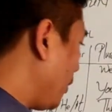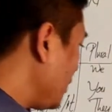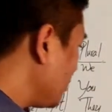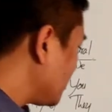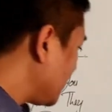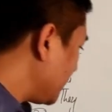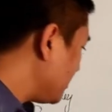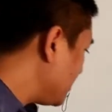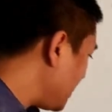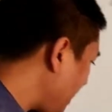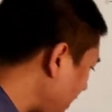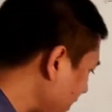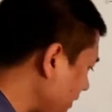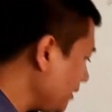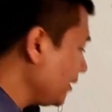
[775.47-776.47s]
when you say
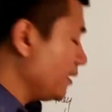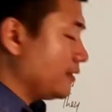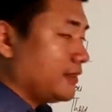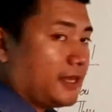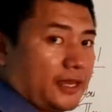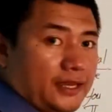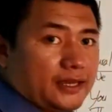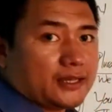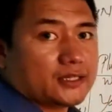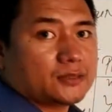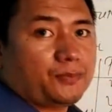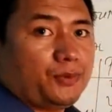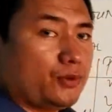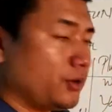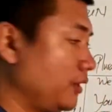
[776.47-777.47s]
they is
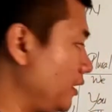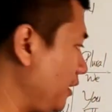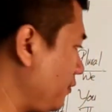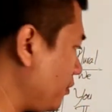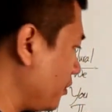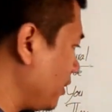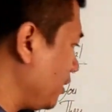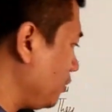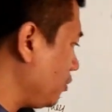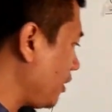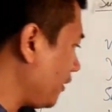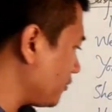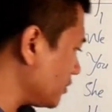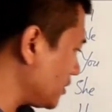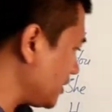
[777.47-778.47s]
plural, therefore you
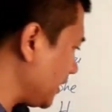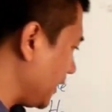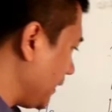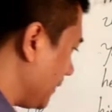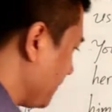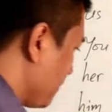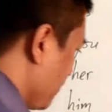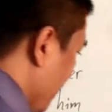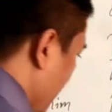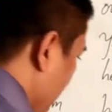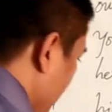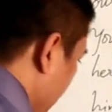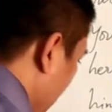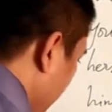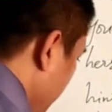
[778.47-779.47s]
have to say
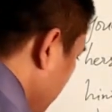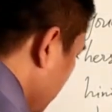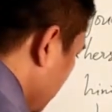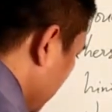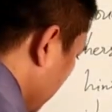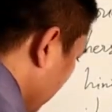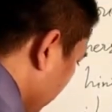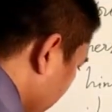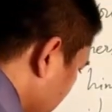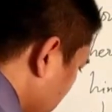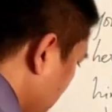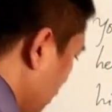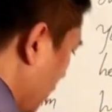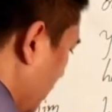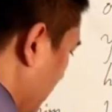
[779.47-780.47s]
themselves,
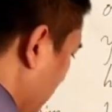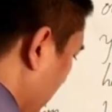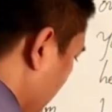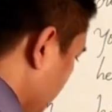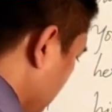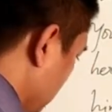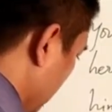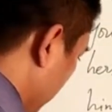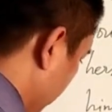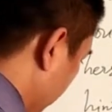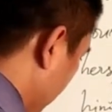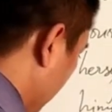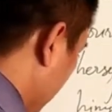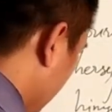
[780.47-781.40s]
not themselves.